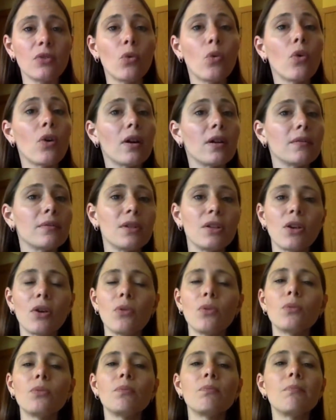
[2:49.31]
or
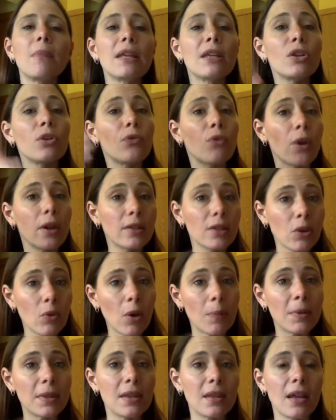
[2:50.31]
making your voice go
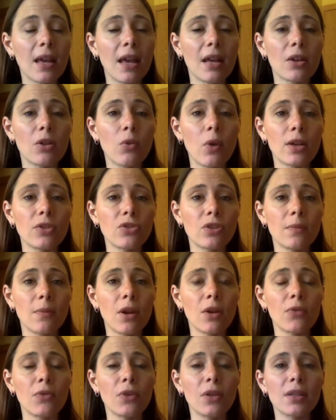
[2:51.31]
up at a question
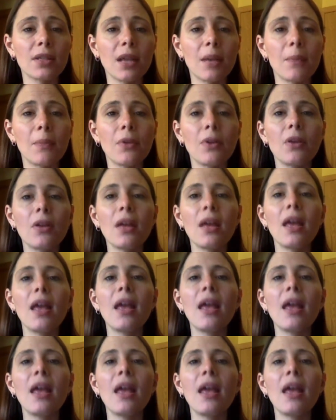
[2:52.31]
mark, for example.